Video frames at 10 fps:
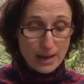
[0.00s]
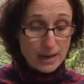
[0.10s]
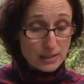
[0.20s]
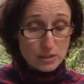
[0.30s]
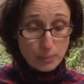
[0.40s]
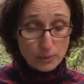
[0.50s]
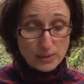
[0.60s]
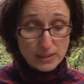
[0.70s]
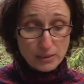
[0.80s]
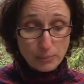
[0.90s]

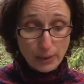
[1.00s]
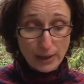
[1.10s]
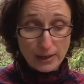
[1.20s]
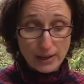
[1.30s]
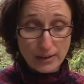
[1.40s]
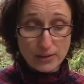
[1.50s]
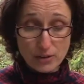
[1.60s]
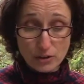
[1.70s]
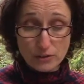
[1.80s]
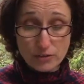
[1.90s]
Exposing the brain and the
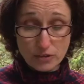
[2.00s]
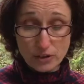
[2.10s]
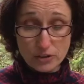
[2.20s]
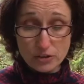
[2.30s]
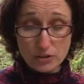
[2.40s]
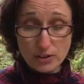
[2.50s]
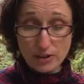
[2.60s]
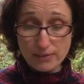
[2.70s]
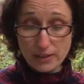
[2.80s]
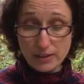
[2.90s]
nerve structures
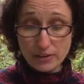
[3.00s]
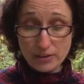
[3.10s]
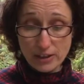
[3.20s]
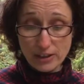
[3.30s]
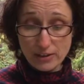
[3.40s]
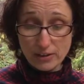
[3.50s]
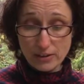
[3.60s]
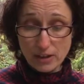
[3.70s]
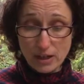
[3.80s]
of the inner ear,